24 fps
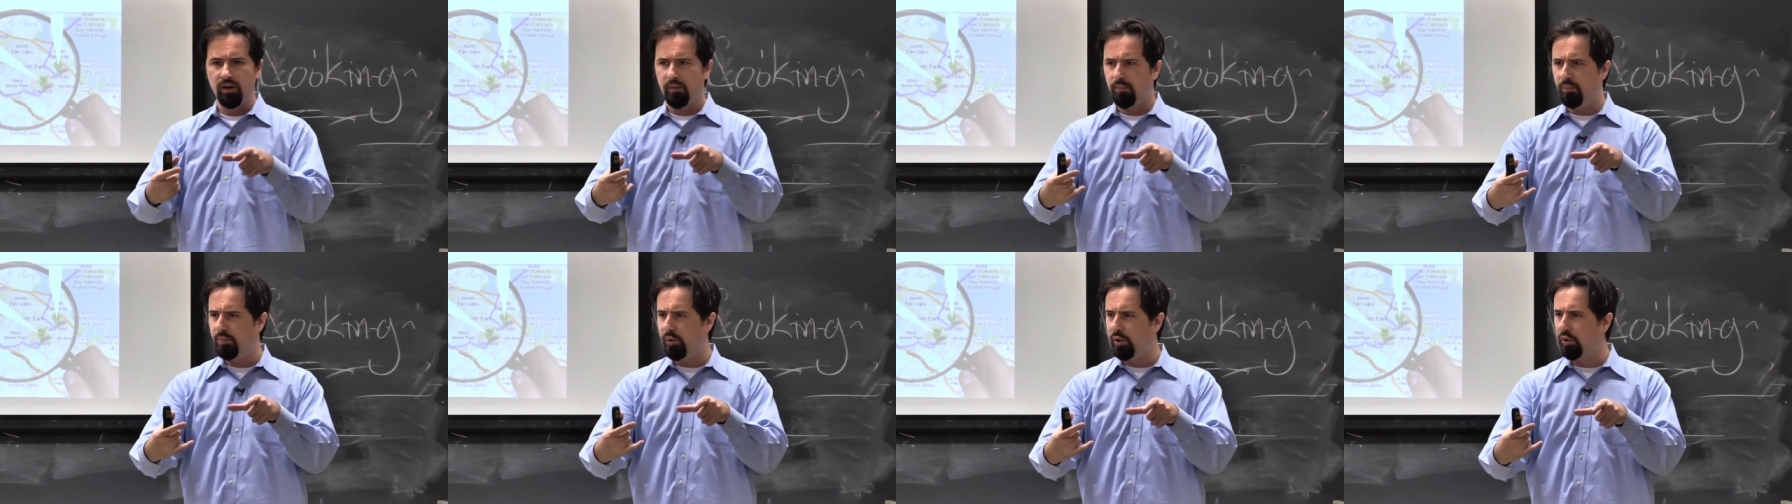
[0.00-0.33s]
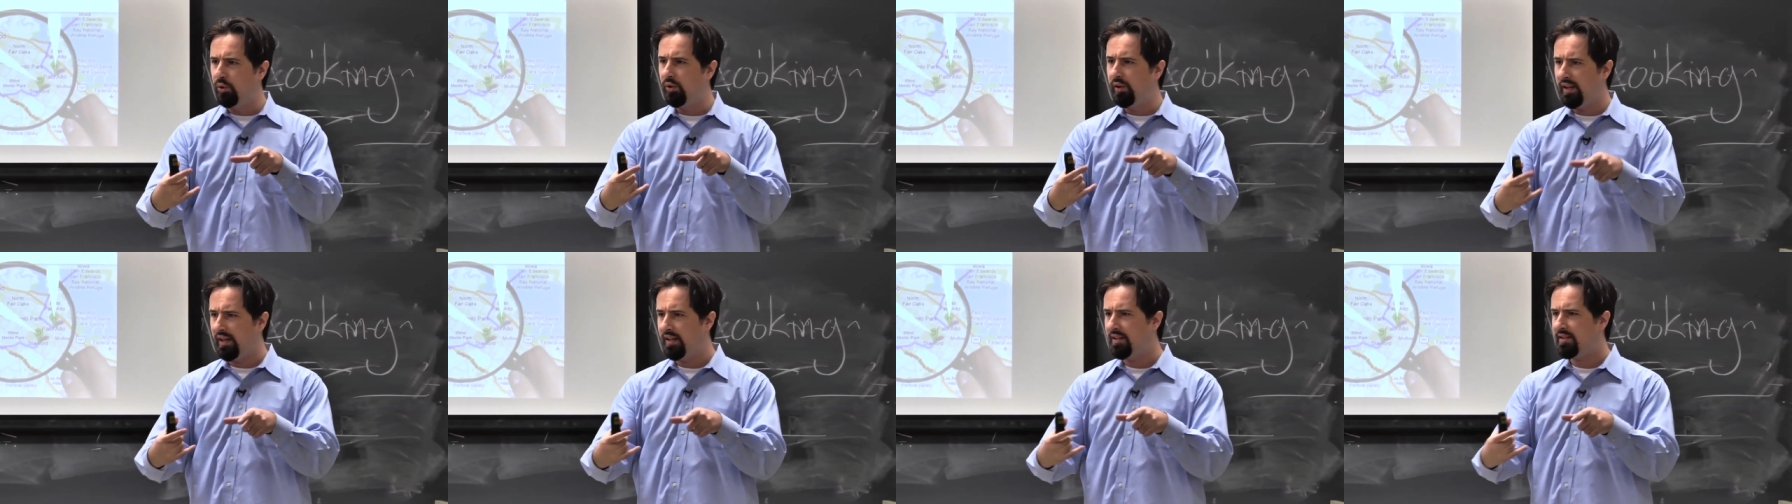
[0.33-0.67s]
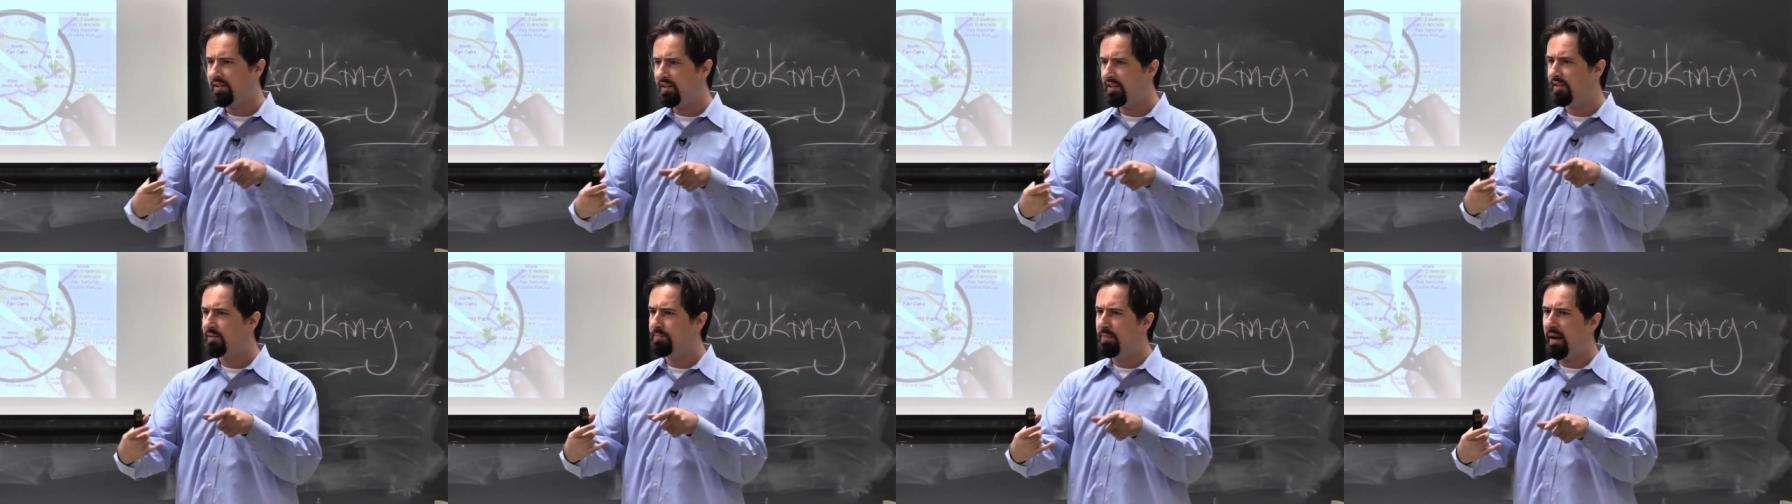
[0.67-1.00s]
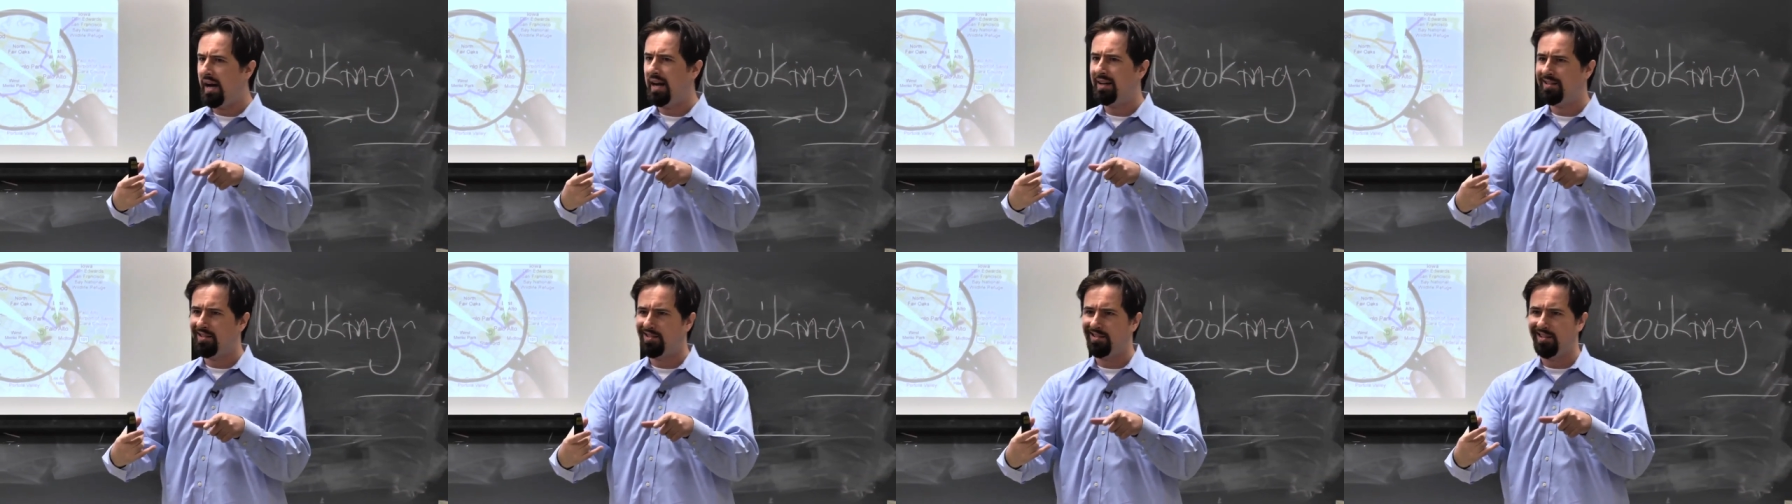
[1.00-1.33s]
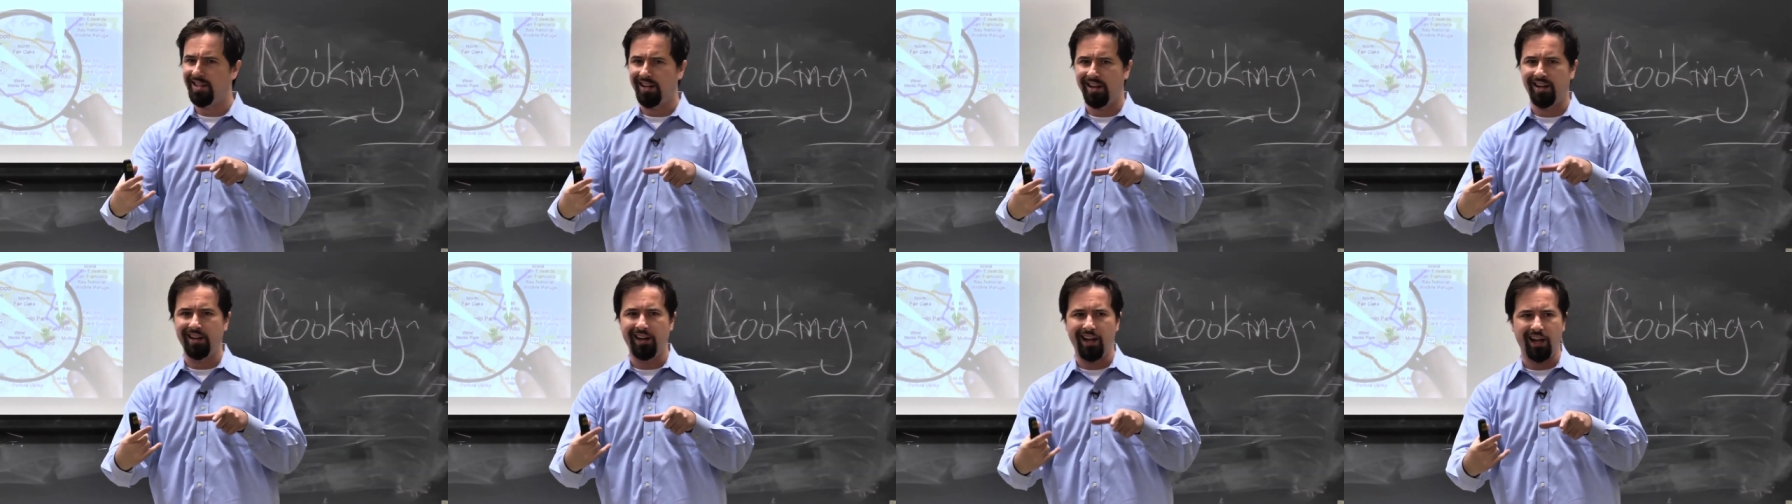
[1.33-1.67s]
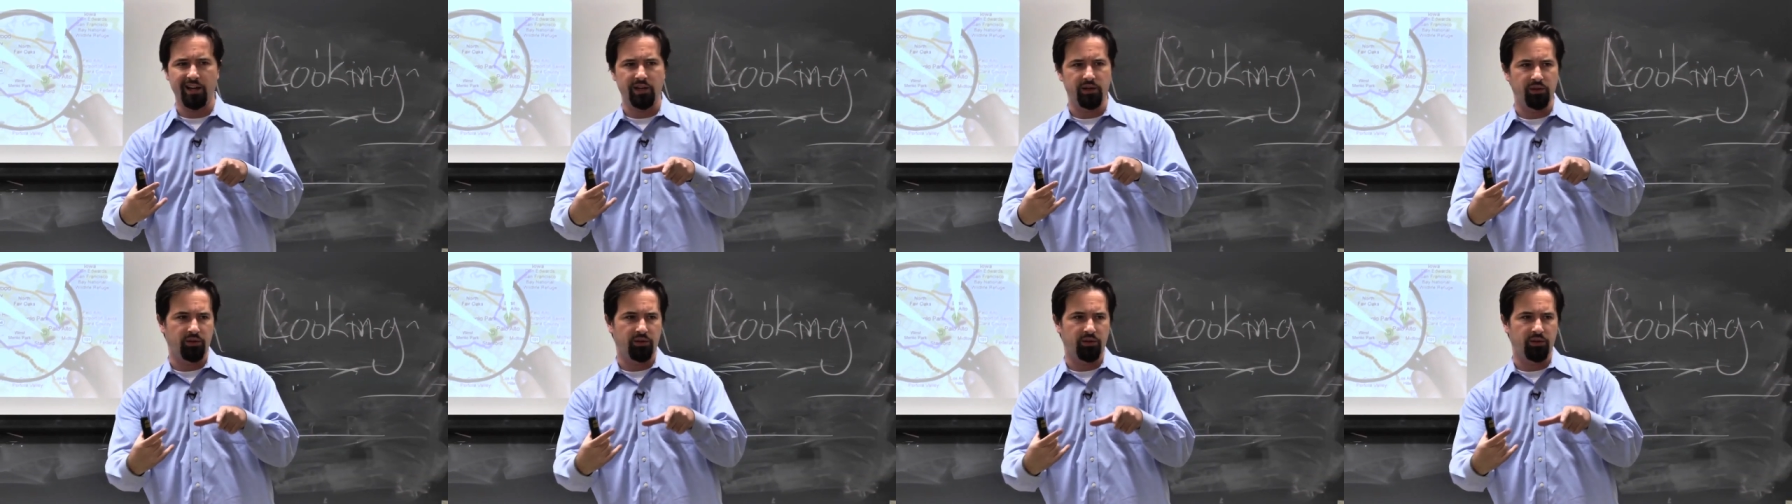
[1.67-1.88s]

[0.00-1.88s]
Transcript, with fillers: blue Linksys boxes that connect